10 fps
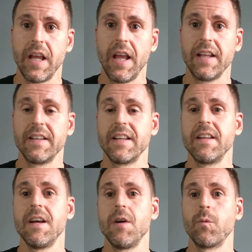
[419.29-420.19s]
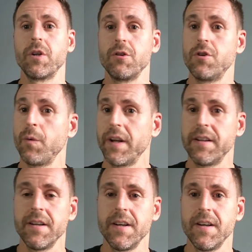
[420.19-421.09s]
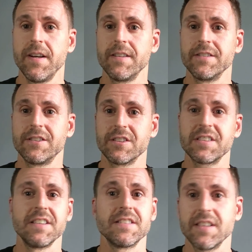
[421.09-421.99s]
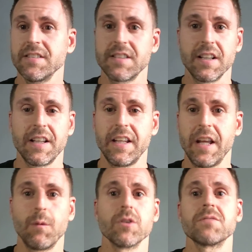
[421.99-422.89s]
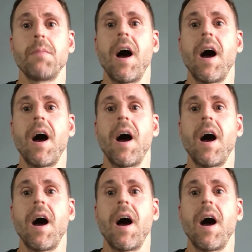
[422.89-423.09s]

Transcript: And when you do it just consistently, it will